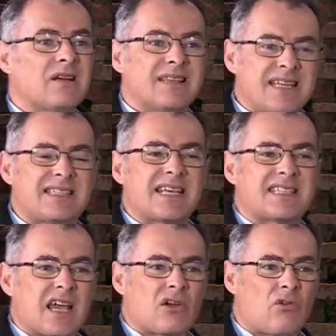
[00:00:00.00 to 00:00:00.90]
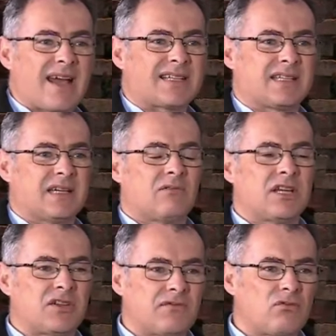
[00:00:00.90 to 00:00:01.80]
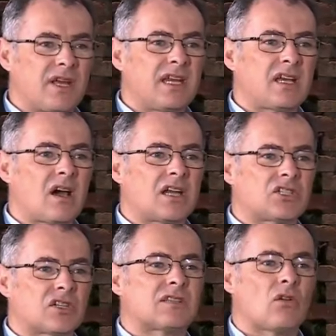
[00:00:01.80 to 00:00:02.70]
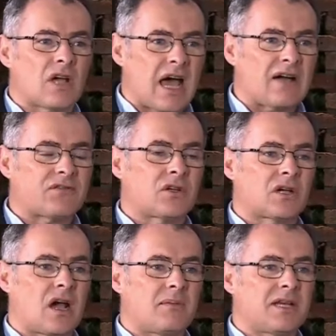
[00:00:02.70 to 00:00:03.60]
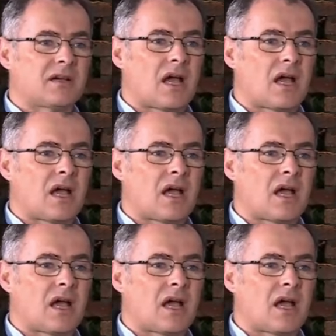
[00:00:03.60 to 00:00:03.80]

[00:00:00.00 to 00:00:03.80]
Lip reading: where these things get cracked. Right, you've really got to just look after your car.